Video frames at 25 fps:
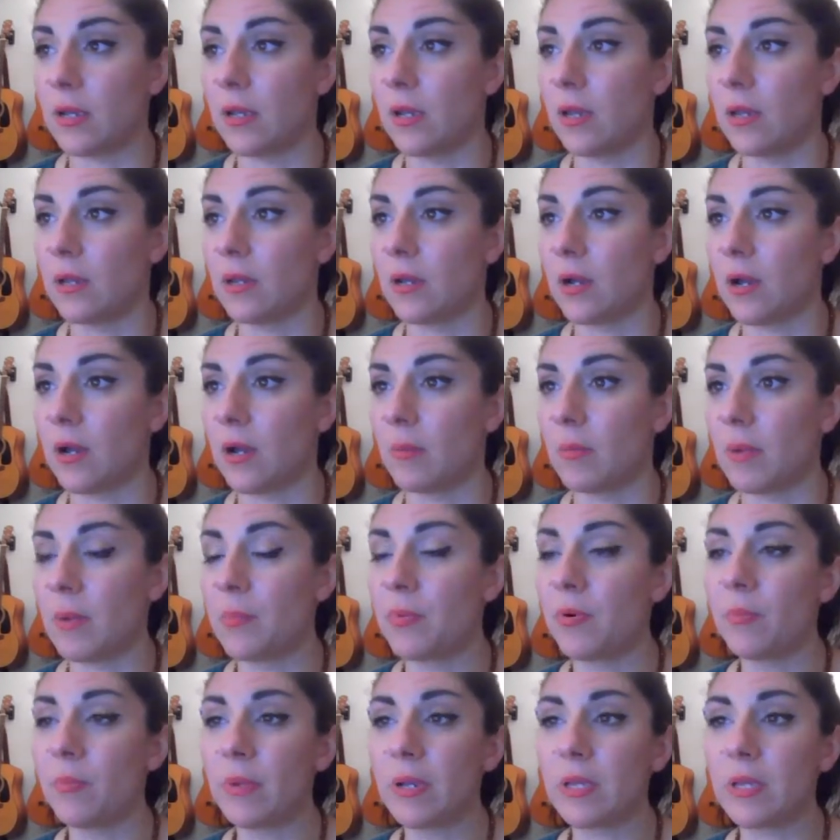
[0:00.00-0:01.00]
And I
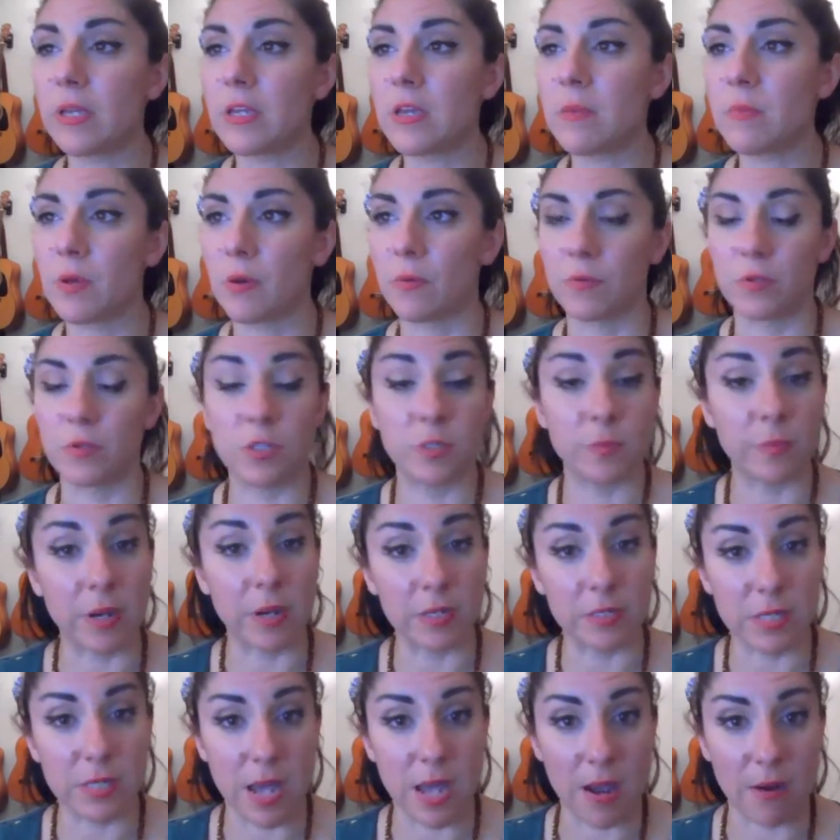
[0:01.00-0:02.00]
put my email
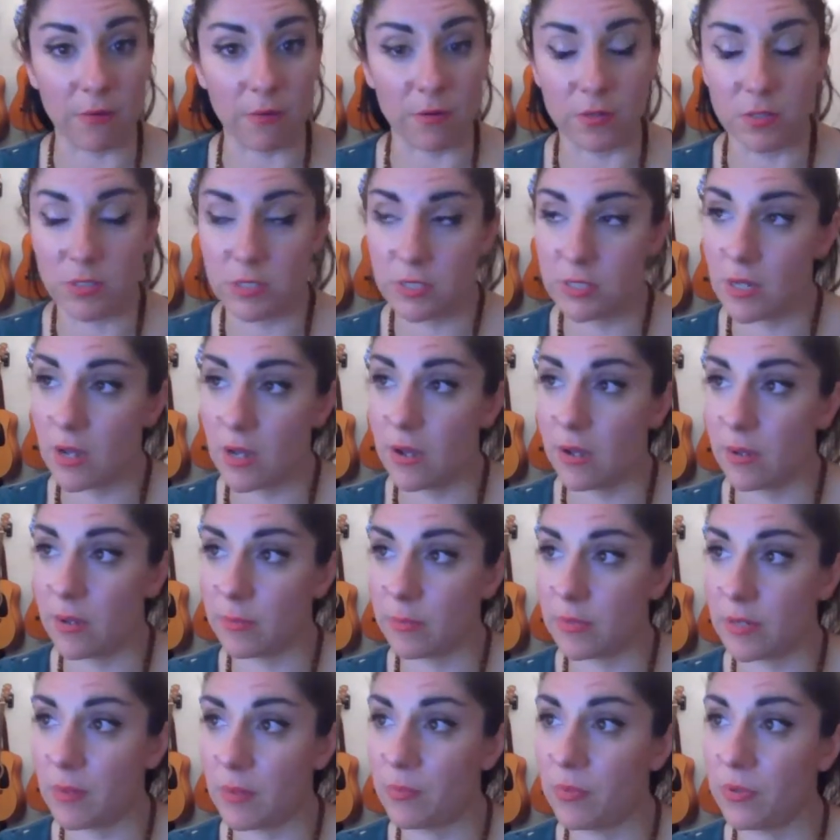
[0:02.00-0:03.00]
response hours,
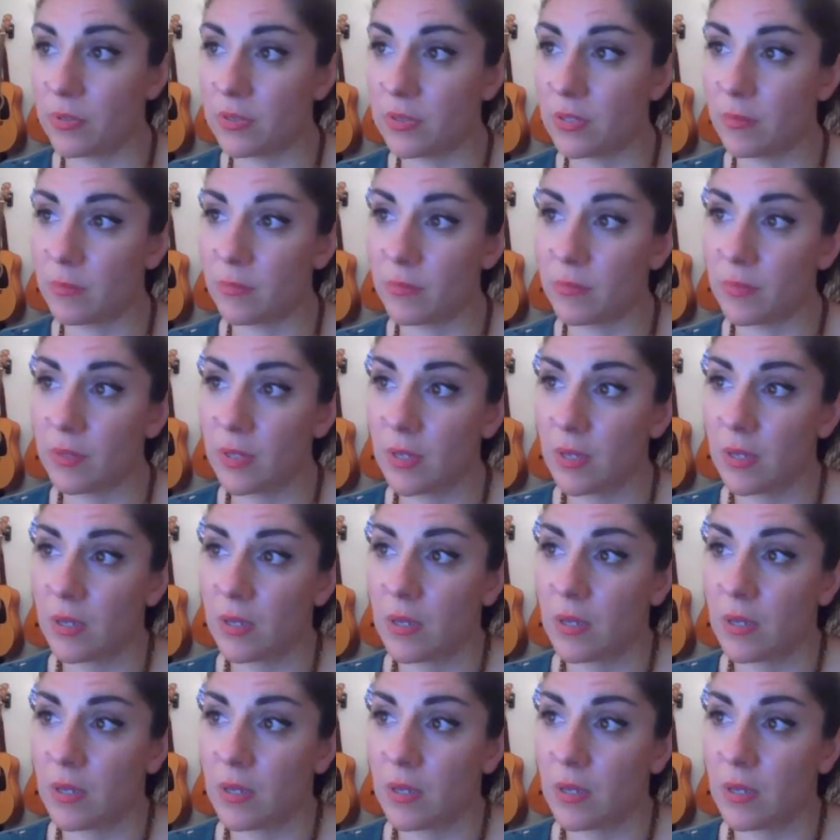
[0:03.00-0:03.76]
and I put them